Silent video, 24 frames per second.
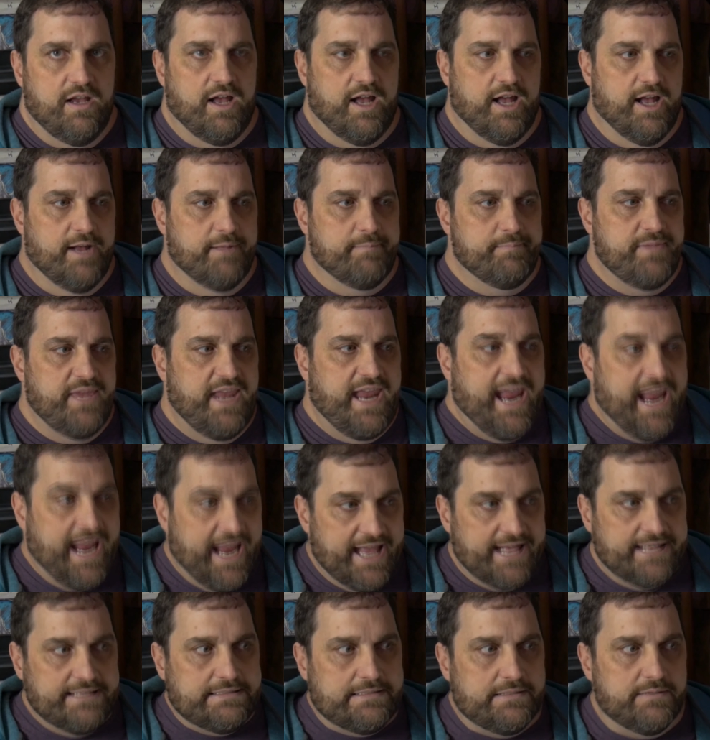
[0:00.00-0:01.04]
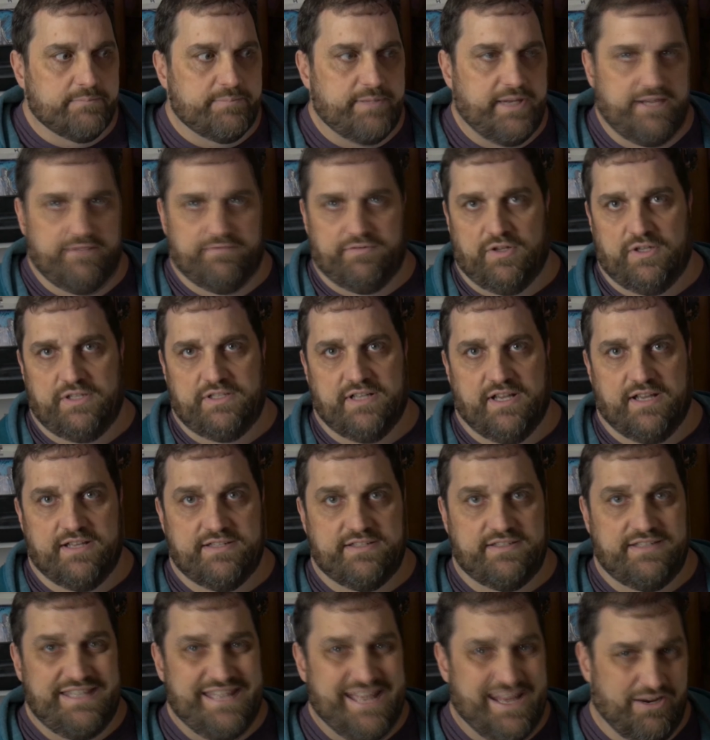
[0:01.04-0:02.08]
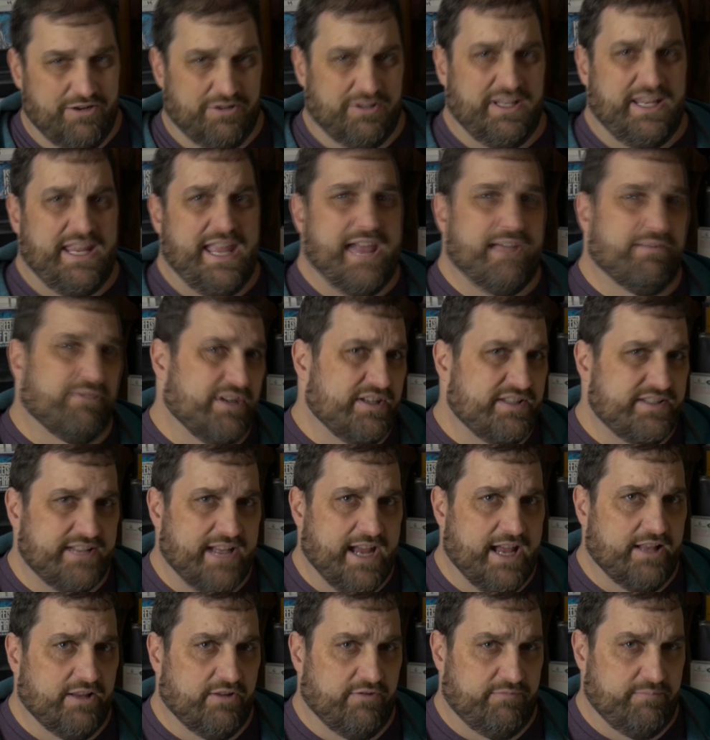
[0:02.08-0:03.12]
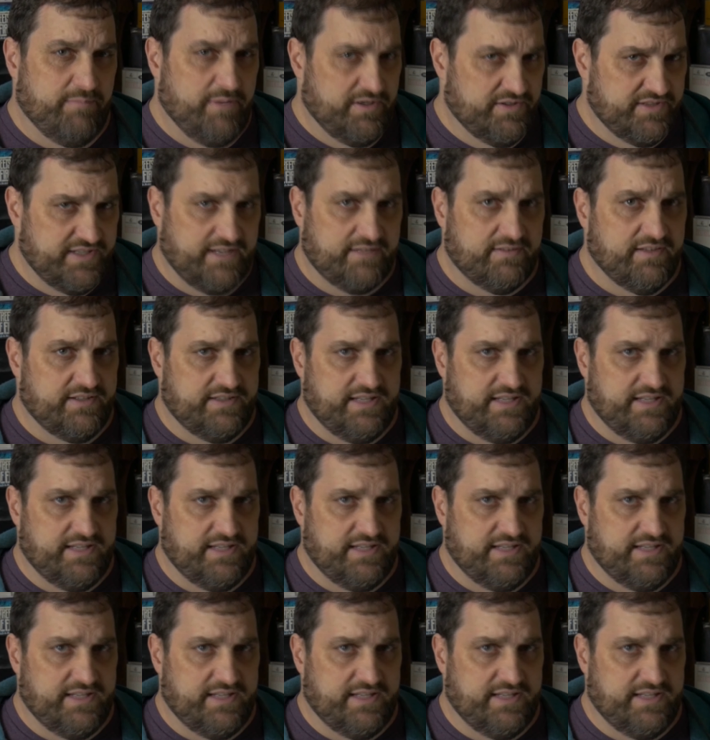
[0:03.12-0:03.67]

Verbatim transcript: Um, and Pink Floyd does nearly every style of music